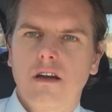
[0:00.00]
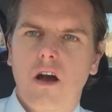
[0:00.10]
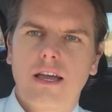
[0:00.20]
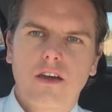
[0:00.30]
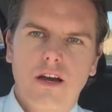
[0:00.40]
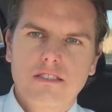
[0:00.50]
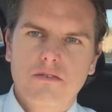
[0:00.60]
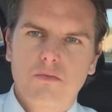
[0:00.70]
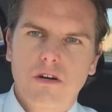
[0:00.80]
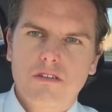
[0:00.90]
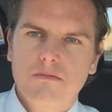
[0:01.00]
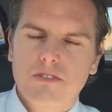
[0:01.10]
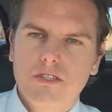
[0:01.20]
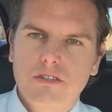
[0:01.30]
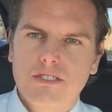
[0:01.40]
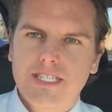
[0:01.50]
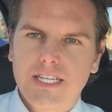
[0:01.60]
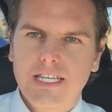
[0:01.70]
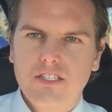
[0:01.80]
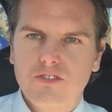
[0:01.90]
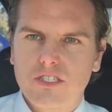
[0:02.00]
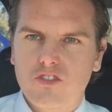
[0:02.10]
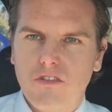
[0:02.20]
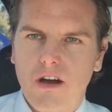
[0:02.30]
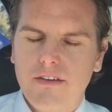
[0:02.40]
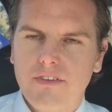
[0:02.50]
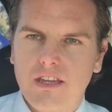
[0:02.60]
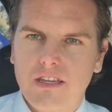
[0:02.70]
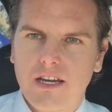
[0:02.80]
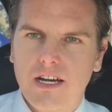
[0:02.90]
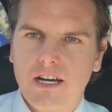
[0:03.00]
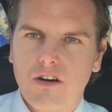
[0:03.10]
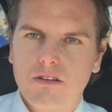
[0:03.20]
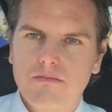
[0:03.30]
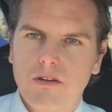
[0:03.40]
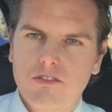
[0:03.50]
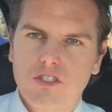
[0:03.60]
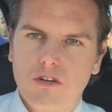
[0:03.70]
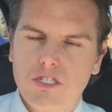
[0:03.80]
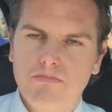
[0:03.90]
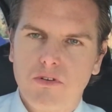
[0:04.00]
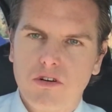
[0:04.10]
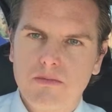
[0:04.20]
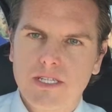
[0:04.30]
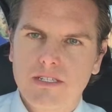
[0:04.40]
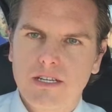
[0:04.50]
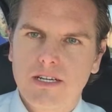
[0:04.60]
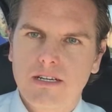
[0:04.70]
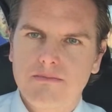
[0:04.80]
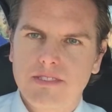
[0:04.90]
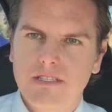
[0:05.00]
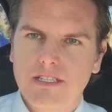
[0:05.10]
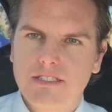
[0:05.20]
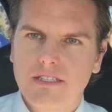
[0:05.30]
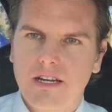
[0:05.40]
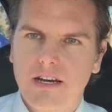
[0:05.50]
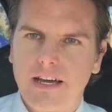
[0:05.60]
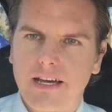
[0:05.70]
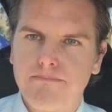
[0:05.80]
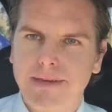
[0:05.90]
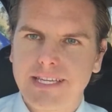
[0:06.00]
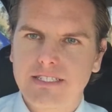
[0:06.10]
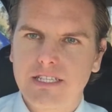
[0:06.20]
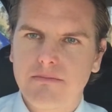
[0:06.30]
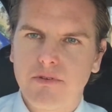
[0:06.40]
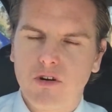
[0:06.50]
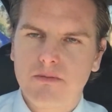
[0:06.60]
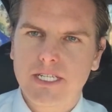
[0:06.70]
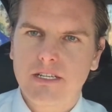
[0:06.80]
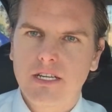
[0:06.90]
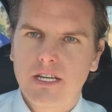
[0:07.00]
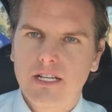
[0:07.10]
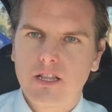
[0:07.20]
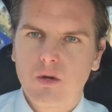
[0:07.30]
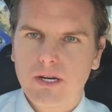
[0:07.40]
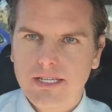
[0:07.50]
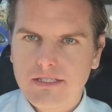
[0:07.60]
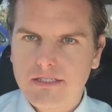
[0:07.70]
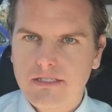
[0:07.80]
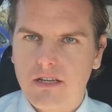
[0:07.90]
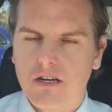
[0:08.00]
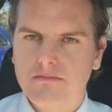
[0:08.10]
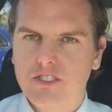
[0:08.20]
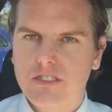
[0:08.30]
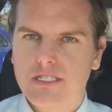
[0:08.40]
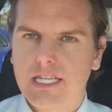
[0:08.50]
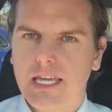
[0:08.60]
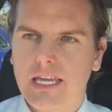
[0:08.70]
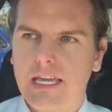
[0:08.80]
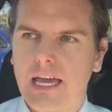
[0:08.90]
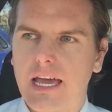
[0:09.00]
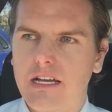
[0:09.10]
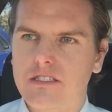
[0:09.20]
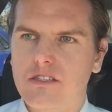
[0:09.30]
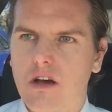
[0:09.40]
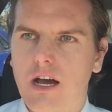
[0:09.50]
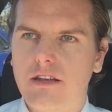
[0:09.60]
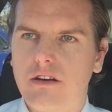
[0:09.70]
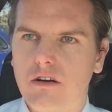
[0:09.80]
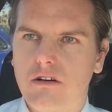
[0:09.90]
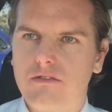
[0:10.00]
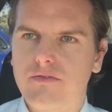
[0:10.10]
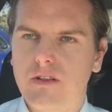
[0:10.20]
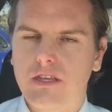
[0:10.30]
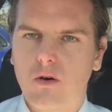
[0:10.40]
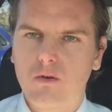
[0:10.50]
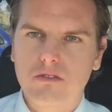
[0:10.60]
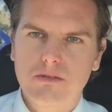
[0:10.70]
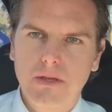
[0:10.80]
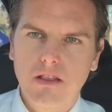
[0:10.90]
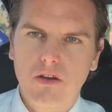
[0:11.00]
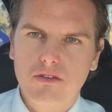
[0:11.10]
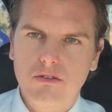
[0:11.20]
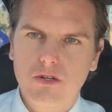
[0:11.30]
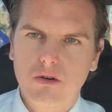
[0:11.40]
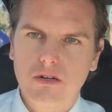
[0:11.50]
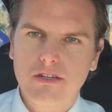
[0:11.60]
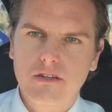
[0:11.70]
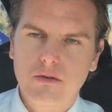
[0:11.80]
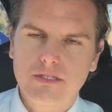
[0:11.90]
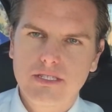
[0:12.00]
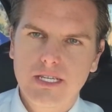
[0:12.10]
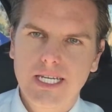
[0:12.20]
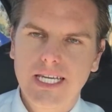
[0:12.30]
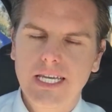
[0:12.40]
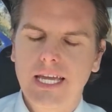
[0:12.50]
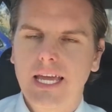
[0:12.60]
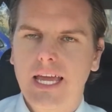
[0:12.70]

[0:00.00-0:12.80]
Hi guys, and welcome to Sydney Drink Driving. I'm Josh Boorman, solicitor at Beazley Boorman Lawyers. I'm just here outside of the Hornsby Local Court in North Sydney,